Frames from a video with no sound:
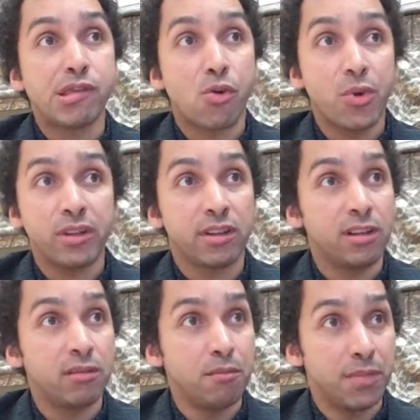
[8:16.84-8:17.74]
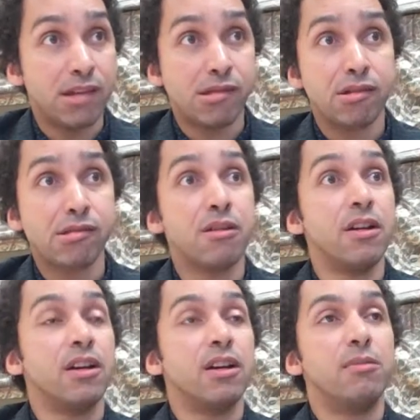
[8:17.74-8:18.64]
theoretical basis,
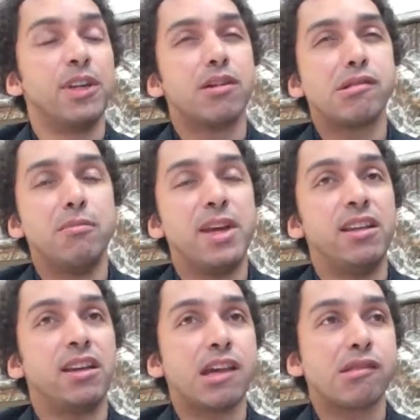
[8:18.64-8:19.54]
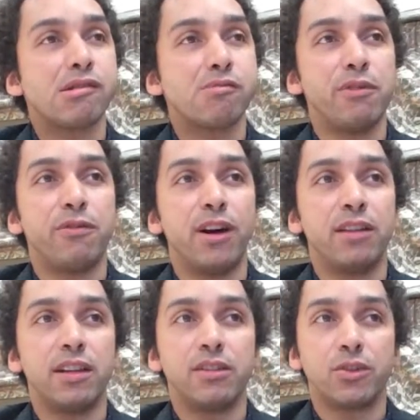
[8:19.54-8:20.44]
because in many cases we
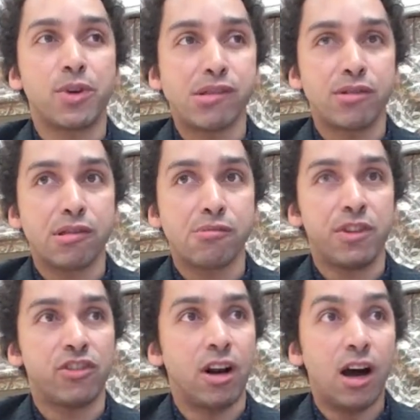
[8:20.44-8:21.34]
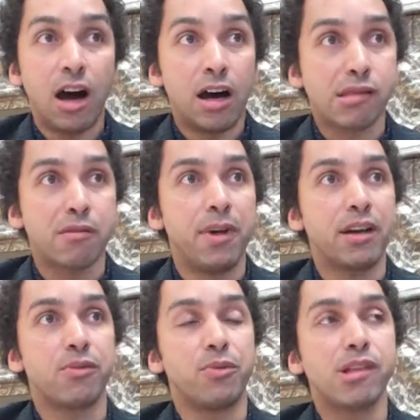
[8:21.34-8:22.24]
find that the questions which are asked
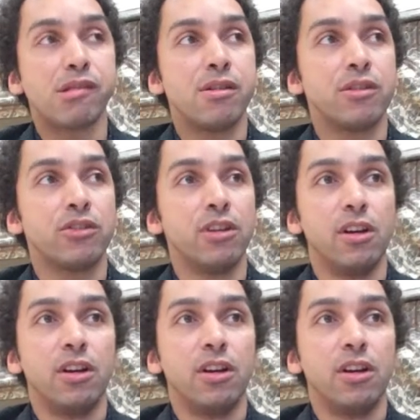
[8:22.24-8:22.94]
by the research